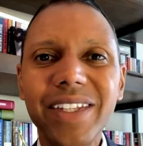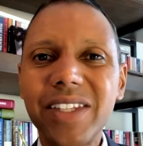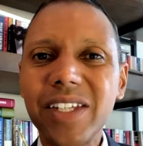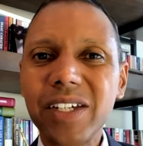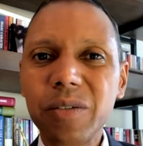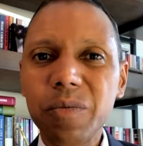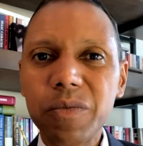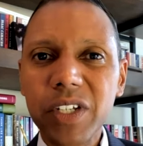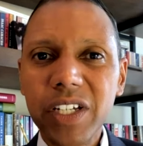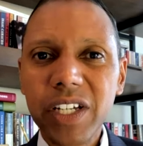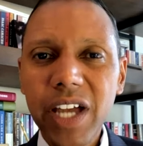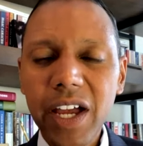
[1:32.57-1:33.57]
the
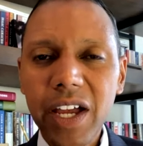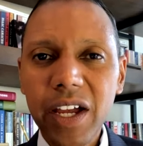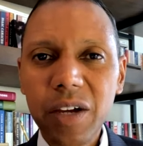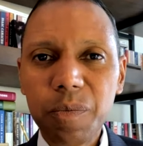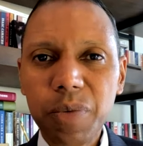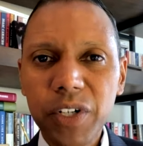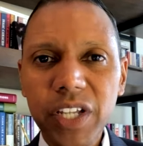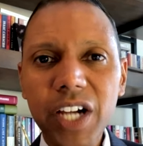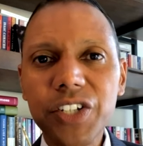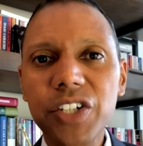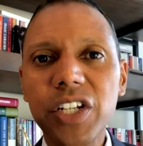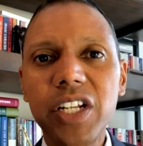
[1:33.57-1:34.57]
the
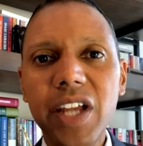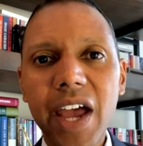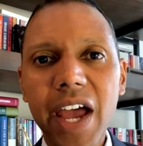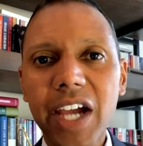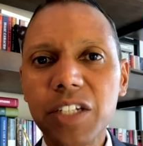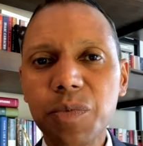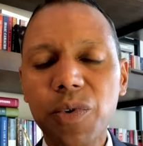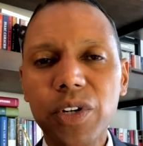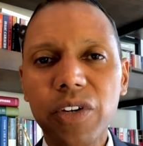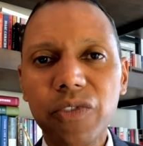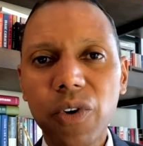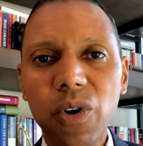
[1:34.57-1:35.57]
production and export
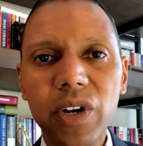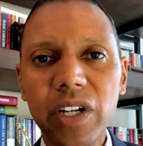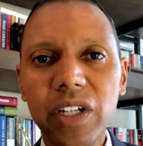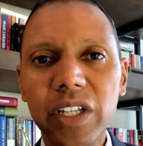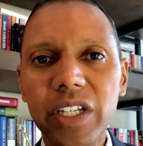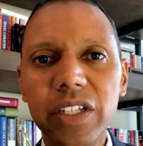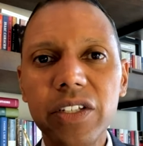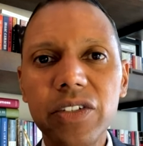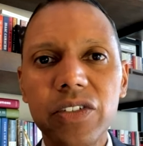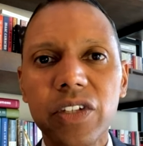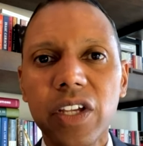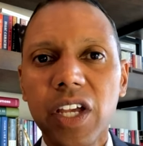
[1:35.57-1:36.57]
of oil
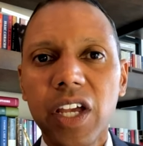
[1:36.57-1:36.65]
is